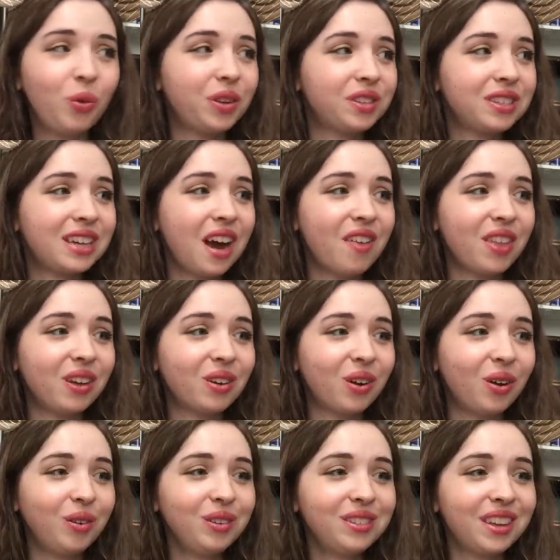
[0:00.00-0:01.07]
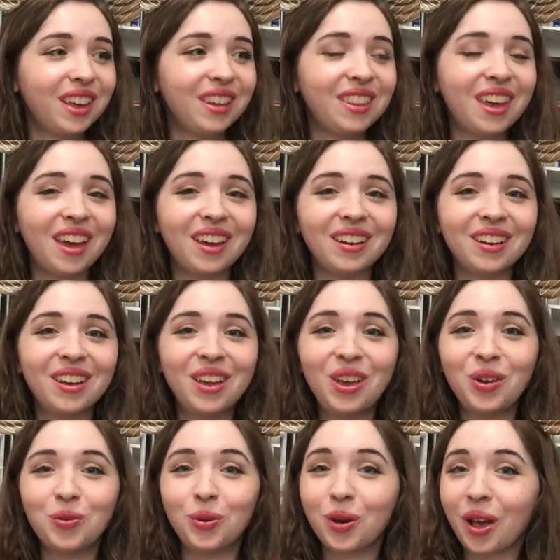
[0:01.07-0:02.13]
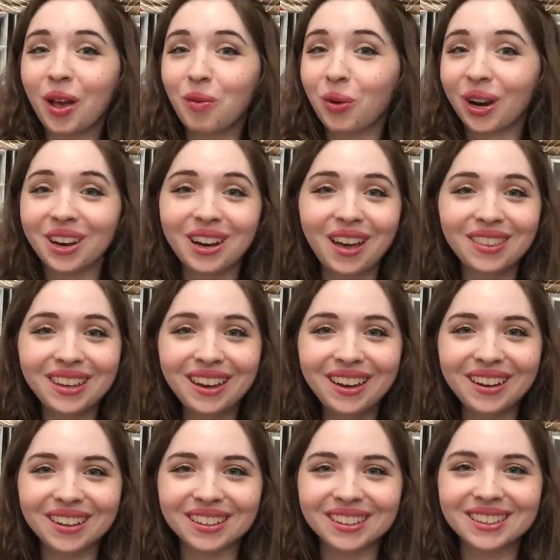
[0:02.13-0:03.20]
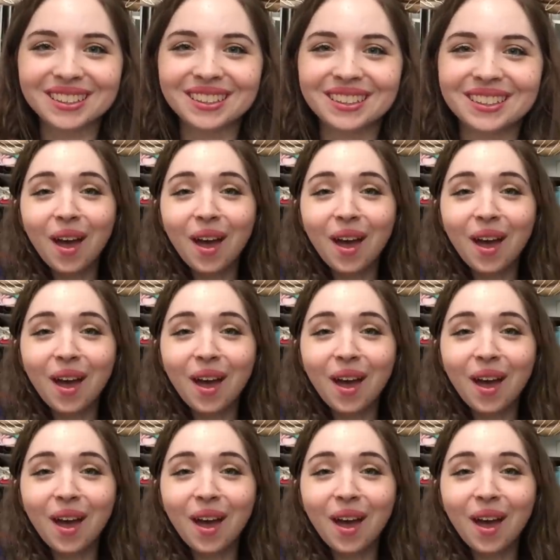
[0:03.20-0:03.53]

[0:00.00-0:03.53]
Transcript: We'll see how that goes and then we'll get working on the ears.